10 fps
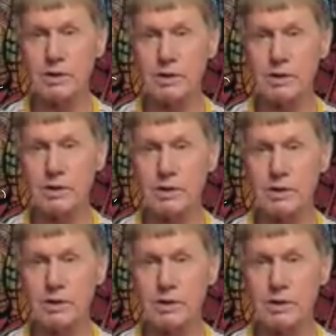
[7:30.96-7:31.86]

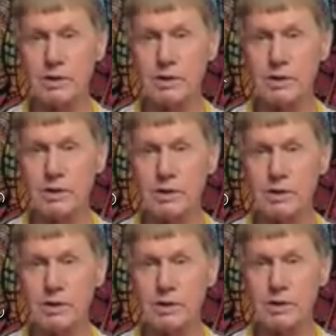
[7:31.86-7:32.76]

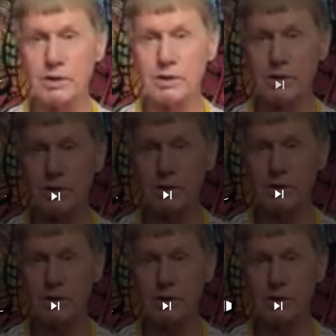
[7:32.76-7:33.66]

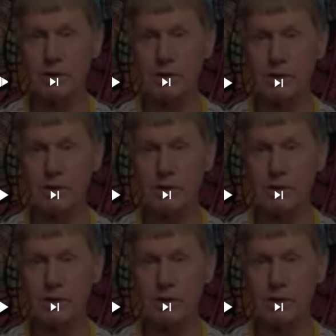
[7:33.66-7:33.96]
Nobody speaks.